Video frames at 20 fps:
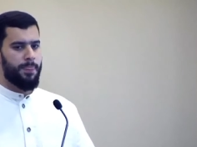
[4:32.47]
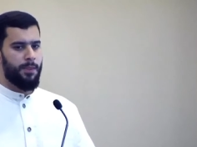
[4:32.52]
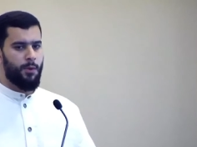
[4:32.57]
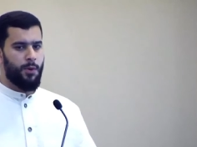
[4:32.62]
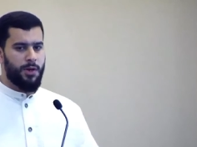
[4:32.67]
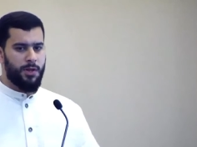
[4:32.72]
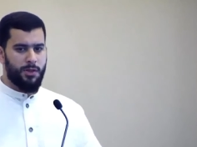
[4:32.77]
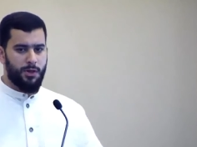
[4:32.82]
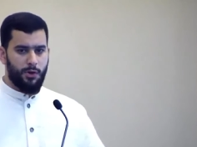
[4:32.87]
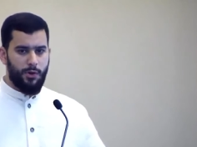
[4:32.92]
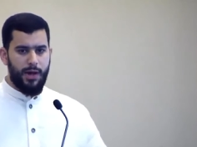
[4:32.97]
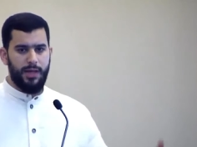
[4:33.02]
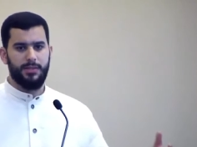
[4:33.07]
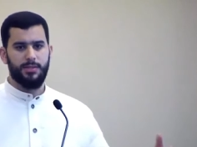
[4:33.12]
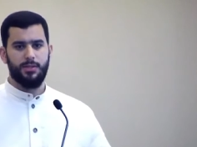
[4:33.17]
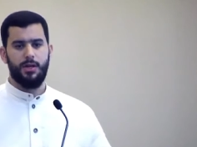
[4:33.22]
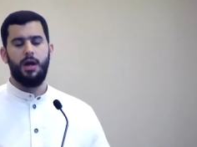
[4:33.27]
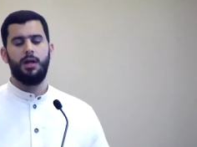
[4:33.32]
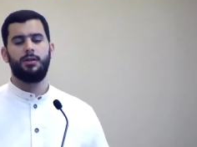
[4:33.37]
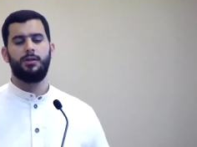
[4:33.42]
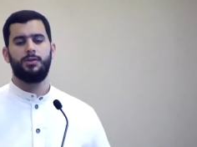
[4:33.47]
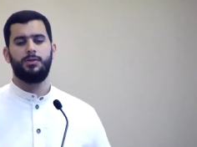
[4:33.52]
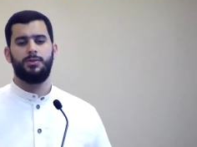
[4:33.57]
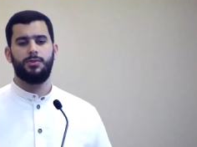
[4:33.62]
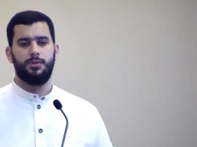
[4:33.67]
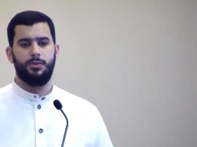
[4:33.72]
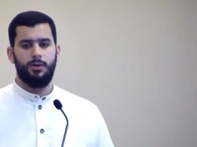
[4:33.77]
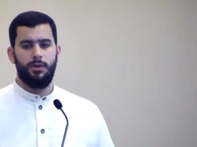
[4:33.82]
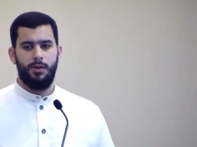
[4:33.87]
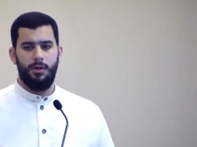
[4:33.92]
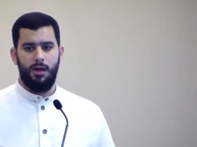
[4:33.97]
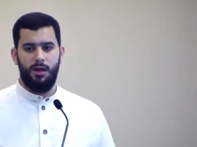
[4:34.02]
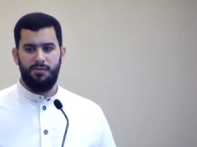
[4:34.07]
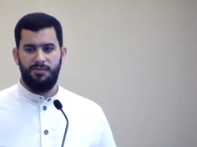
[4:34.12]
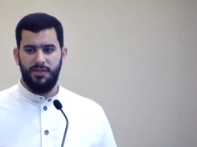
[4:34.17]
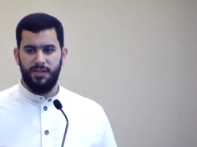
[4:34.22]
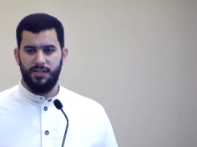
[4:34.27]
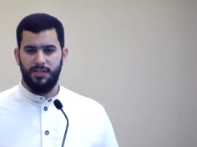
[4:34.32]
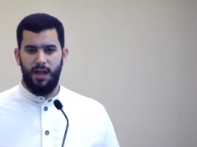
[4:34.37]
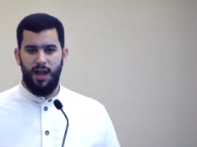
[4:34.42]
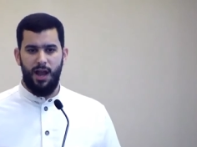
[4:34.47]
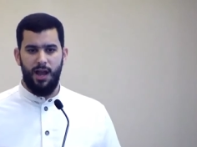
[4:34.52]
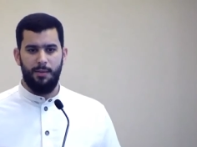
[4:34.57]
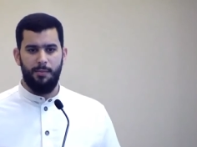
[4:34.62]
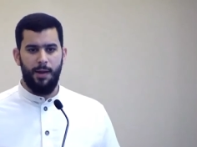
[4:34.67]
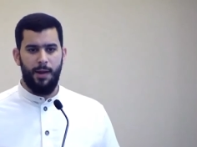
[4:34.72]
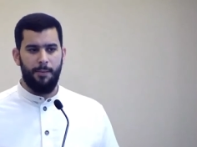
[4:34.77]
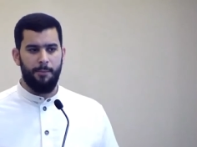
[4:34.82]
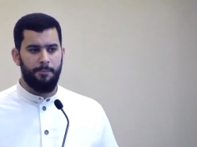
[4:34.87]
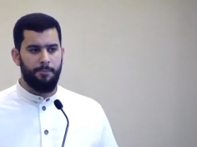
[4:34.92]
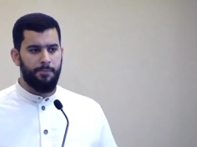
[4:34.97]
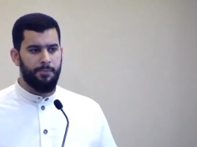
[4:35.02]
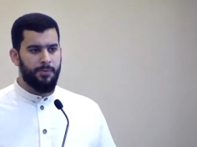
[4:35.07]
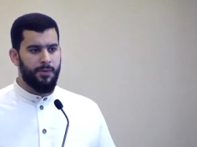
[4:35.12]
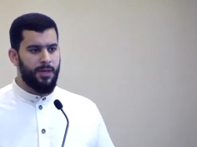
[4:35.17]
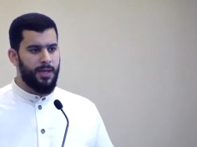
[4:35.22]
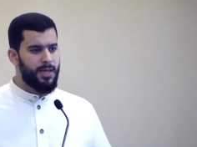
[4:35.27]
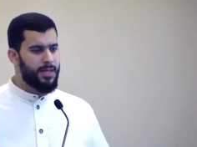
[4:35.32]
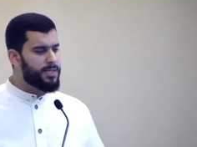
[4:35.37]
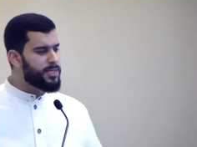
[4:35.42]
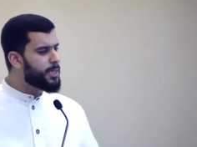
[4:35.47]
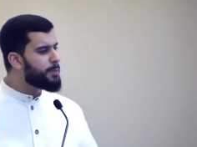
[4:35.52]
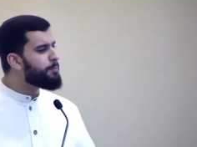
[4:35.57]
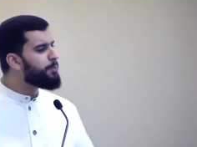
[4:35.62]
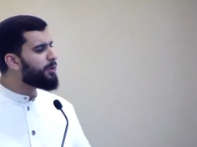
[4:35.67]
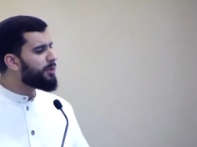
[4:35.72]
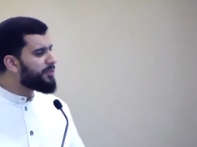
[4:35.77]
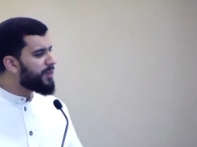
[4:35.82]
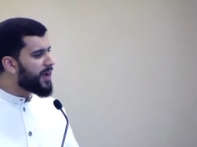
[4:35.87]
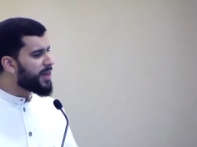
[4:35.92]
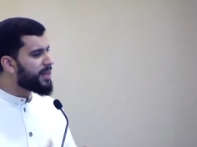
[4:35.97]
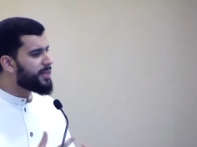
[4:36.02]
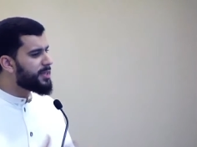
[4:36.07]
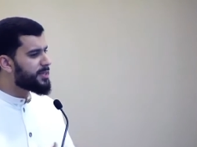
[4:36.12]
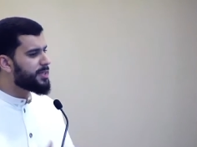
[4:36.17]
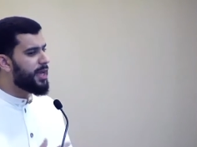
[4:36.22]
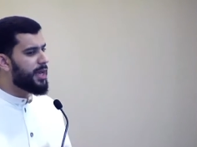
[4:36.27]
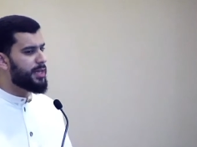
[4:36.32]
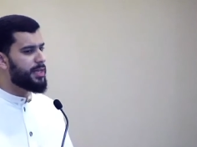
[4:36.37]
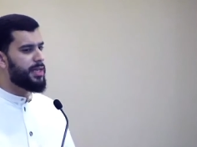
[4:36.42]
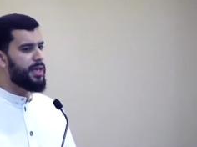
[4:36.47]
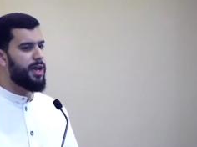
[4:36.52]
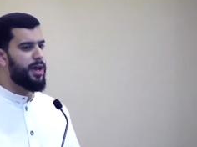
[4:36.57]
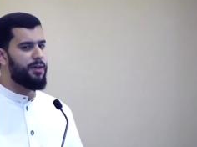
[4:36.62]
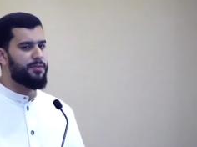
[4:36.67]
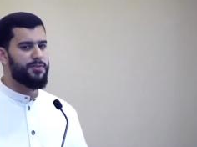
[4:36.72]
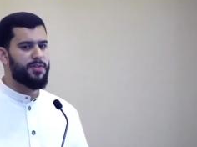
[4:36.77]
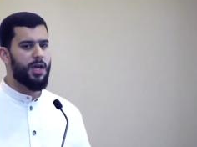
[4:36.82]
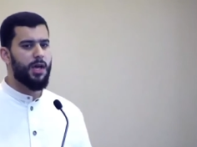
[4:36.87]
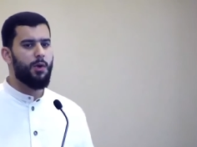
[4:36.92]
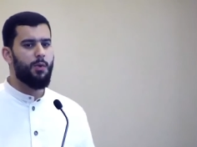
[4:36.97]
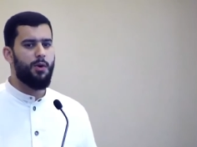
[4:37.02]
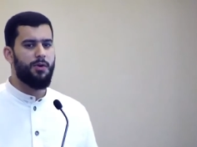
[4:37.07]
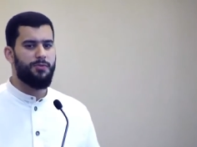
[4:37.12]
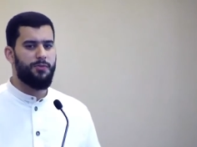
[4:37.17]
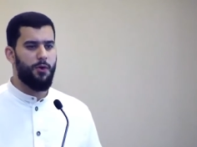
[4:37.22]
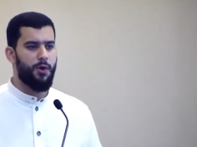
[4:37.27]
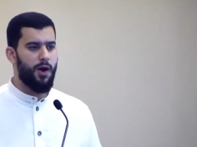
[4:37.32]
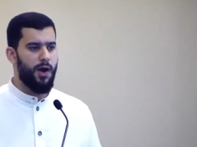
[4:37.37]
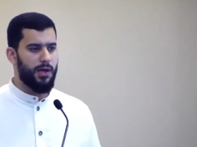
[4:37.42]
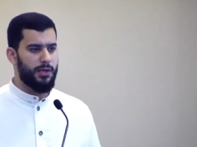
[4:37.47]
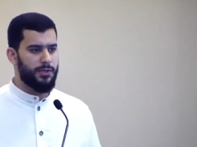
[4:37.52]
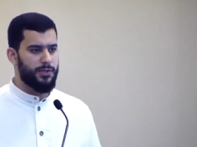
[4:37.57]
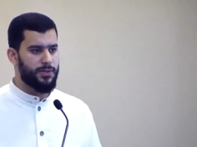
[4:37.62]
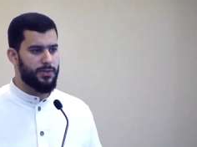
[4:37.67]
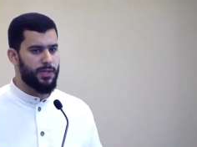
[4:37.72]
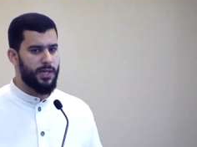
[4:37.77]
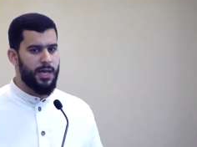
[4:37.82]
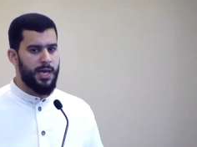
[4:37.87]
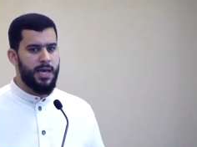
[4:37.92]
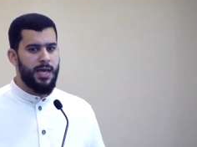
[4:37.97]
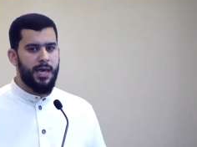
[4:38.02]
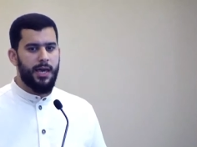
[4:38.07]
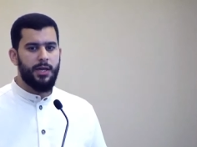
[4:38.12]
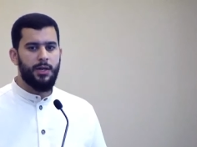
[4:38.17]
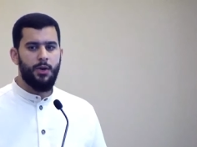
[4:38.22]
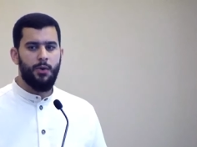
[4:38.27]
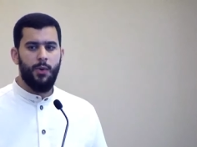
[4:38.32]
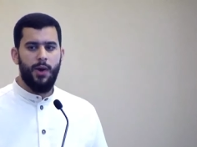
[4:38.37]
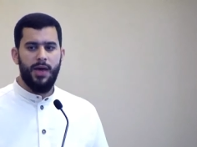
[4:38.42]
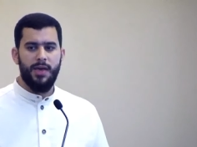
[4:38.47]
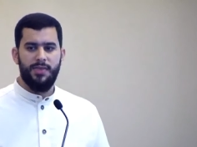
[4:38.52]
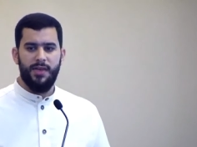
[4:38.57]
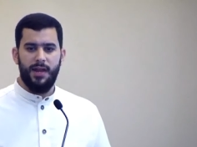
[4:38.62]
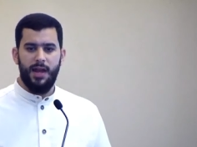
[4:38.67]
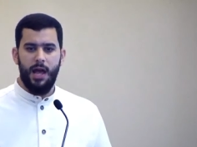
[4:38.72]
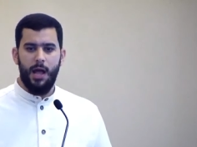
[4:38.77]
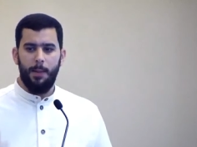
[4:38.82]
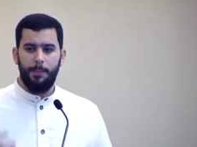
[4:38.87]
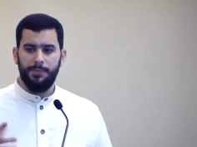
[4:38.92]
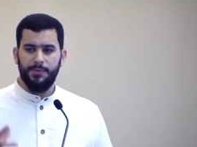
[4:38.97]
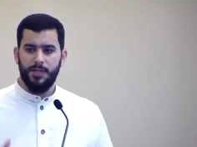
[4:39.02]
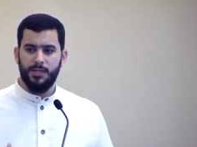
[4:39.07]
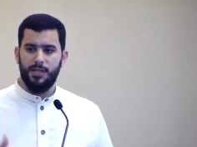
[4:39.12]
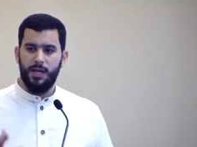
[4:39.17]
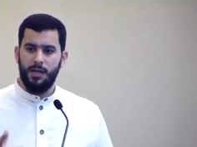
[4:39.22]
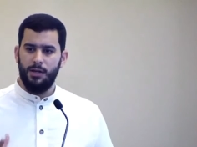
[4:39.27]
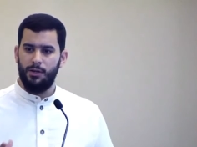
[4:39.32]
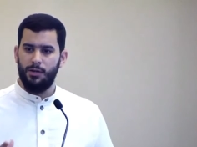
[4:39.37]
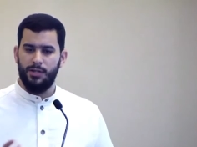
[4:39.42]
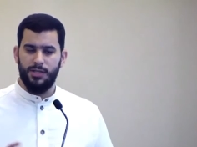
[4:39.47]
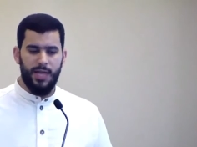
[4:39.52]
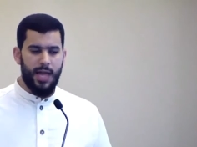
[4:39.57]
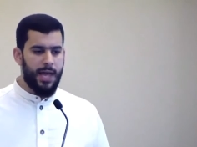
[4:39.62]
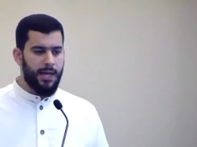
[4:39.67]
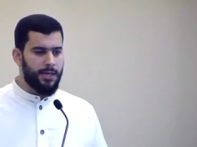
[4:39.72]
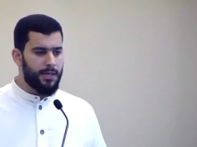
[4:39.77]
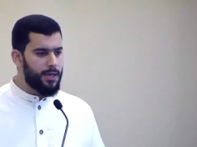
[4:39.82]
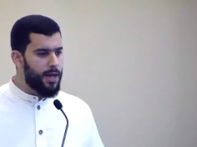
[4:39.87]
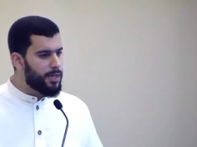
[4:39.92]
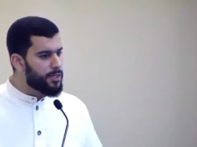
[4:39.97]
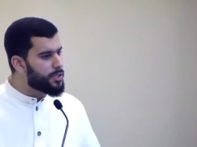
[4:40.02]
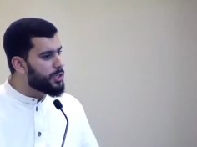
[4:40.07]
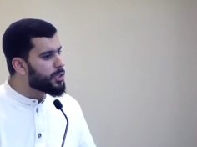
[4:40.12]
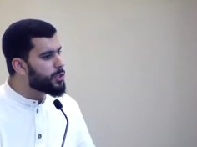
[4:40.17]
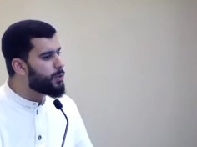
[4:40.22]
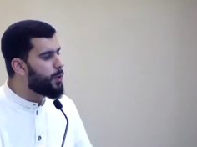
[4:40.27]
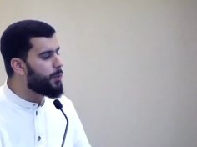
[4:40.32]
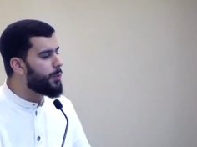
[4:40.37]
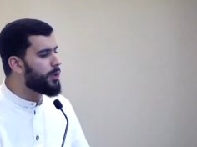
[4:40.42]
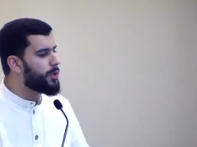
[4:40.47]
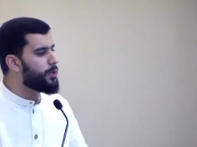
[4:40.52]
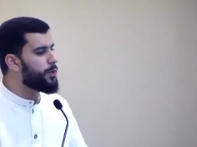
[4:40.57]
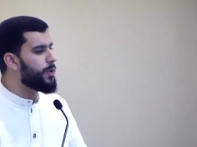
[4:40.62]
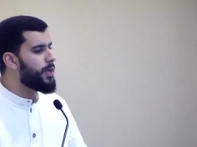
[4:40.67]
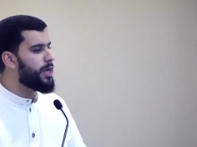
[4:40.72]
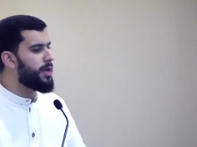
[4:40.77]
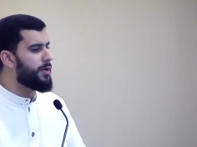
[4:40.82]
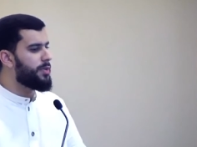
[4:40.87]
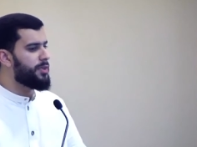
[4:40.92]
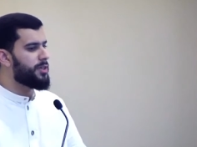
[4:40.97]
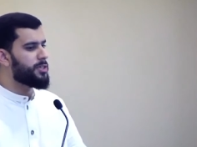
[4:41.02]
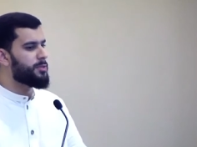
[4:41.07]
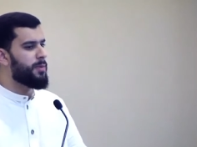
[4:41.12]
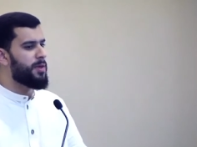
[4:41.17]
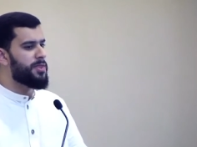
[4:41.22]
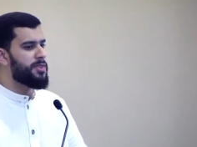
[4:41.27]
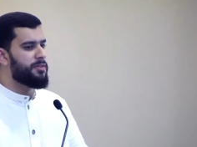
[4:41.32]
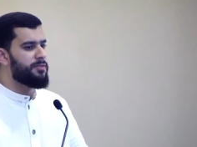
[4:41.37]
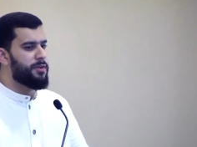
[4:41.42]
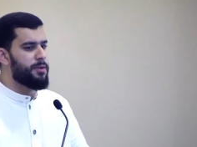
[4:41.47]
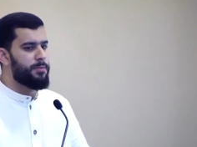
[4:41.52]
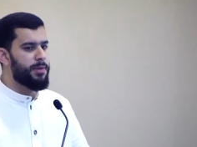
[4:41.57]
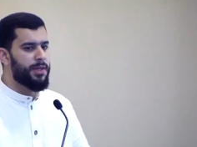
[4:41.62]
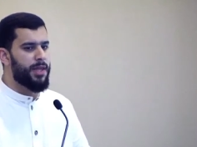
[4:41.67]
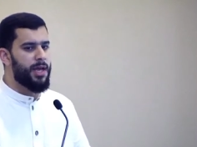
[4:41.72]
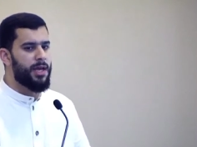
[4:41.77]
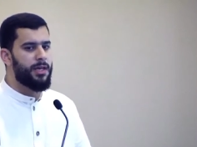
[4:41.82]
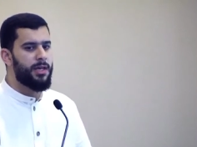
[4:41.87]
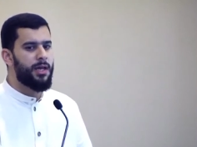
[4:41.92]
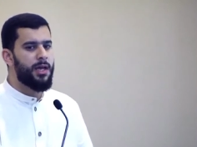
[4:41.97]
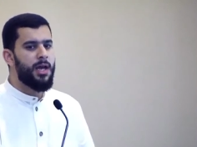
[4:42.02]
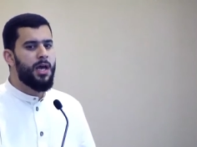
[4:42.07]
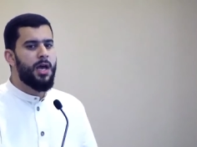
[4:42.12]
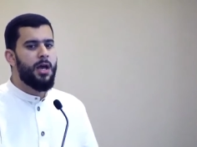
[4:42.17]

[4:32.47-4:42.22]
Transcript: one of the great scholars of the Sahaba, he simplified this idea of taqwa for us in a way that helps us understand not just what we do here in this month of Ramadan,